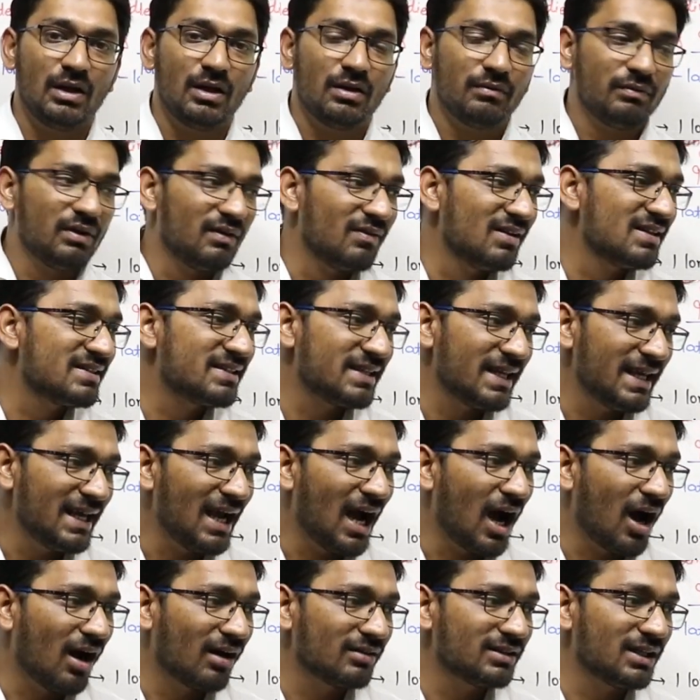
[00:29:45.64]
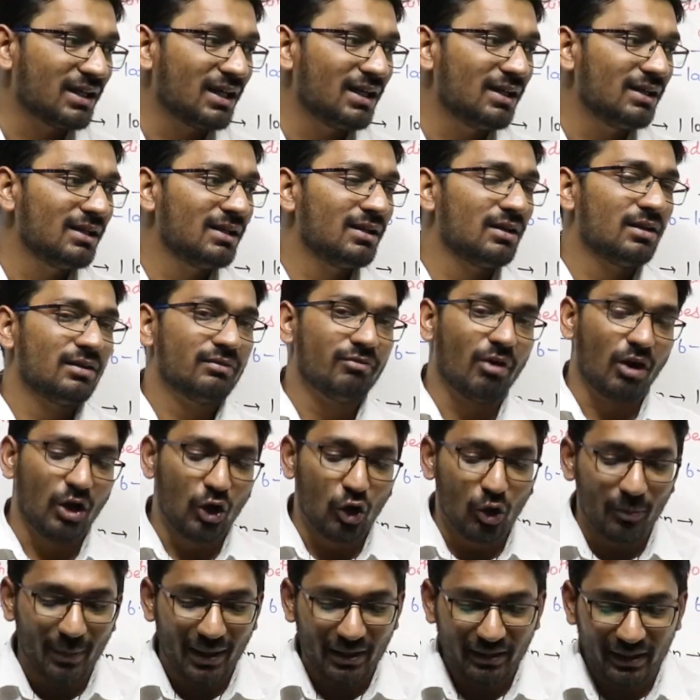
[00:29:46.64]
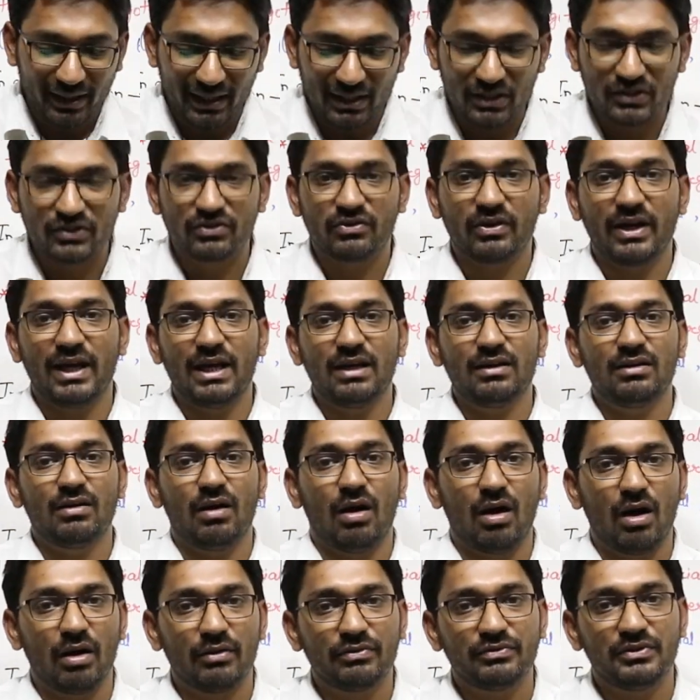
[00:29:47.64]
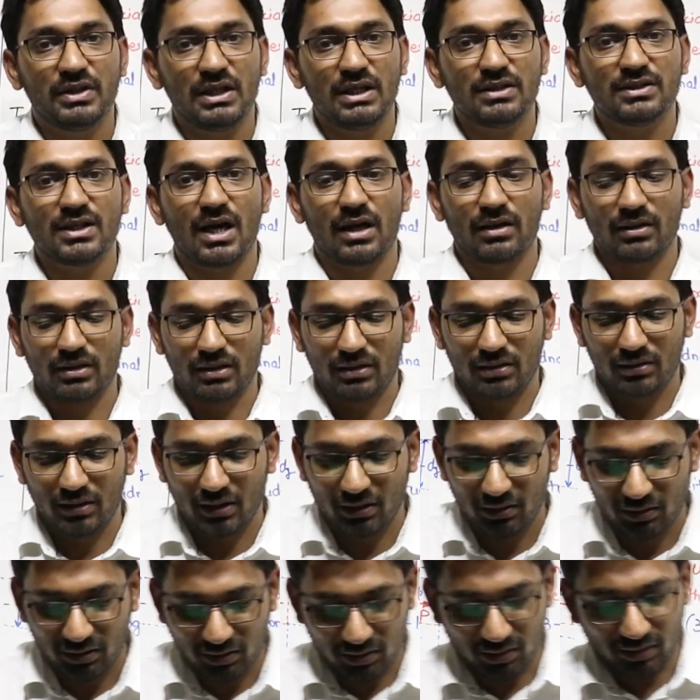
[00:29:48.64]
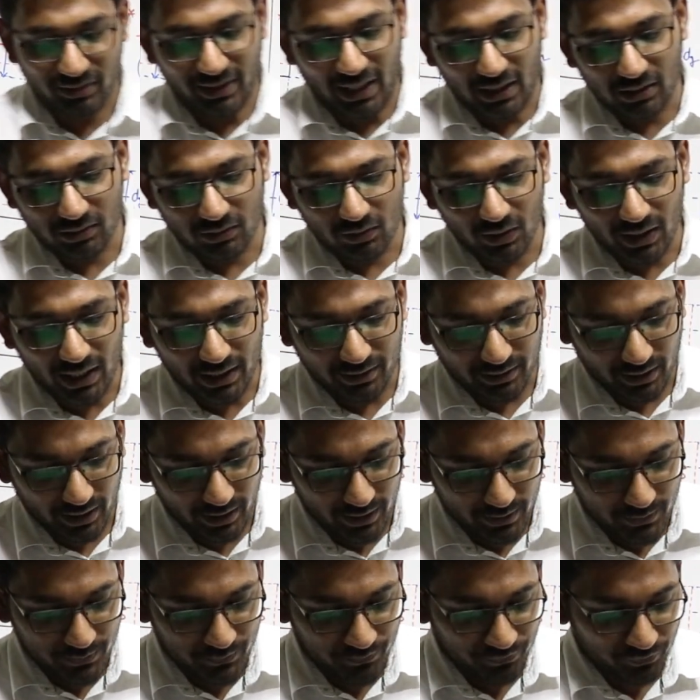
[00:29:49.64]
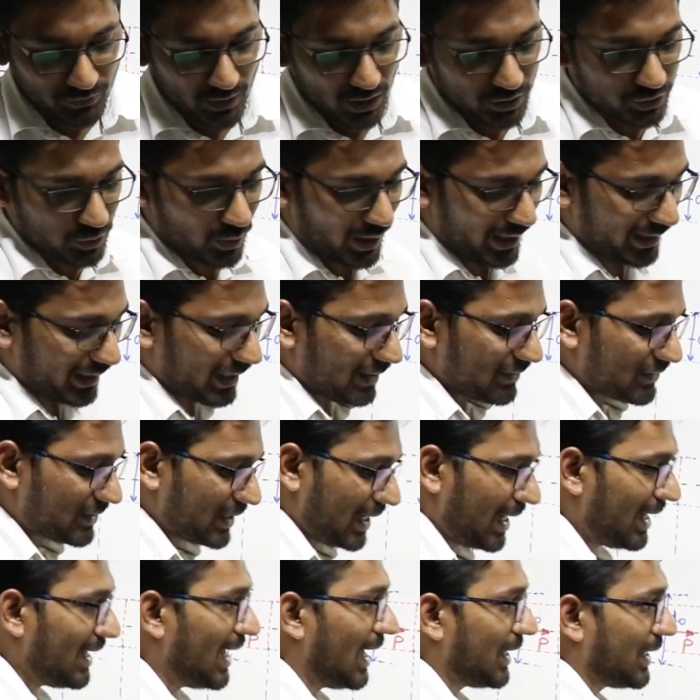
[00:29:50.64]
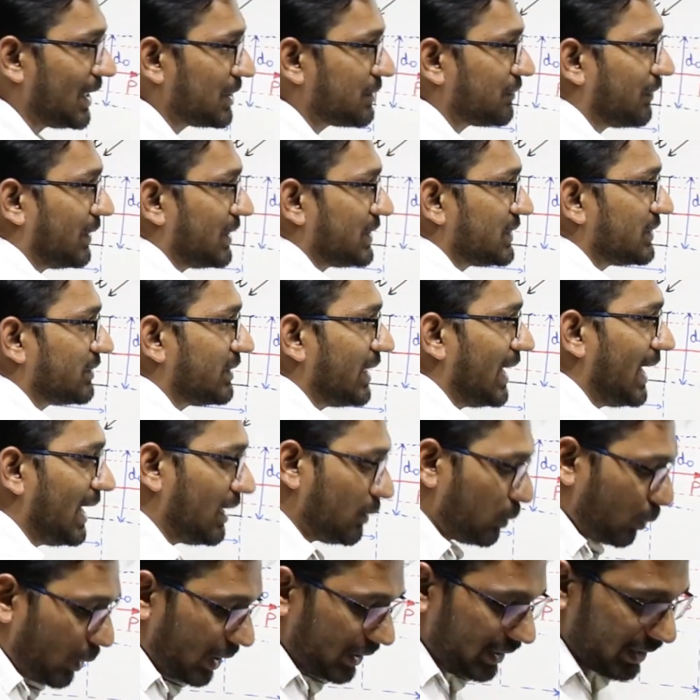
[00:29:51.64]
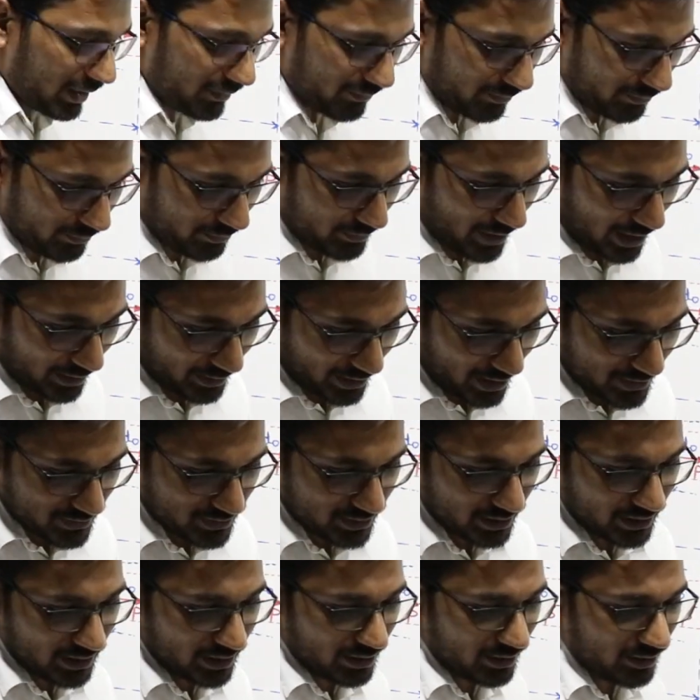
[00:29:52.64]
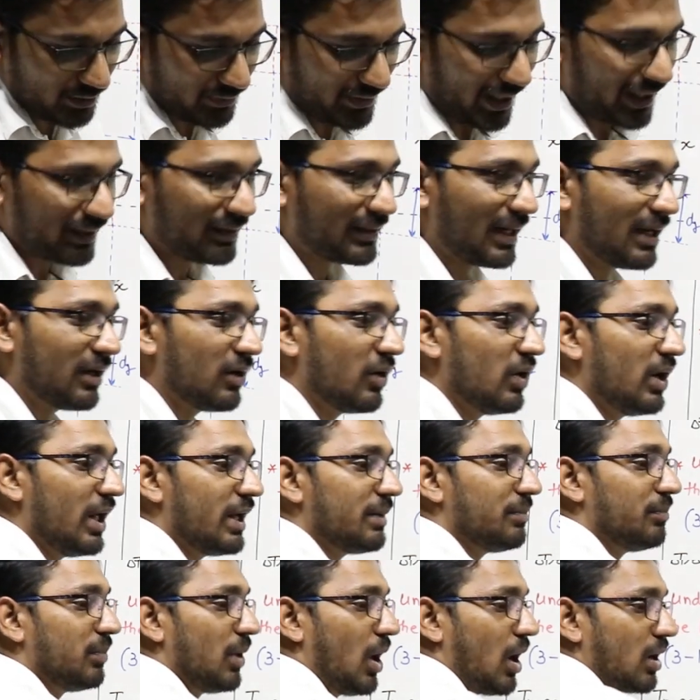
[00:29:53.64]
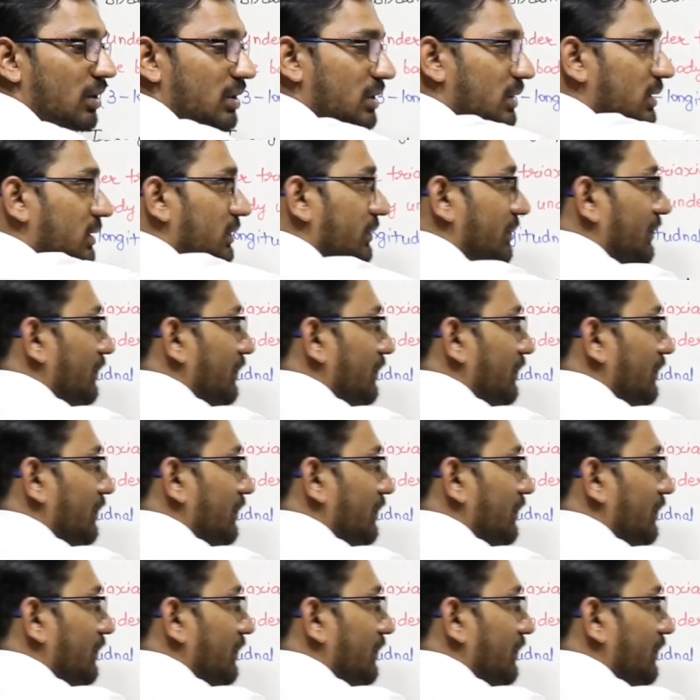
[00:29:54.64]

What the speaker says: We will see how the volumetric strain of these are calculated. So I can say, let us first take one, that is rectangular block.